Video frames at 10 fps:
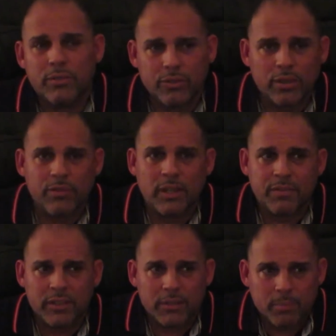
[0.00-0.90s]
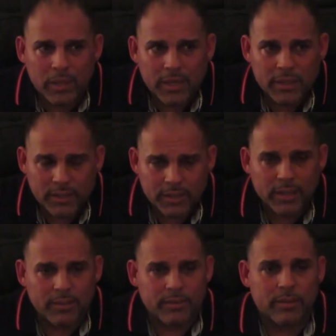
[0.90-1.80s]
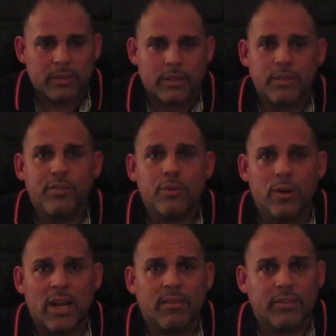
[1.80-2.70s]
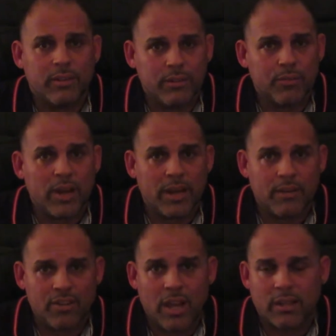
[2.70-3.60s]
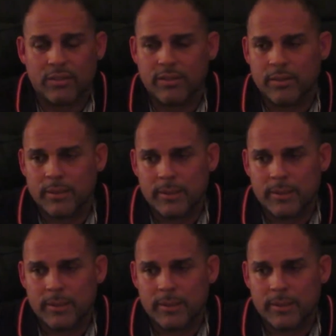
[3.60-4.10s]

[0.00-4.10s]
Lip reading: He's a tough lefty to play against if you don't have the right shots.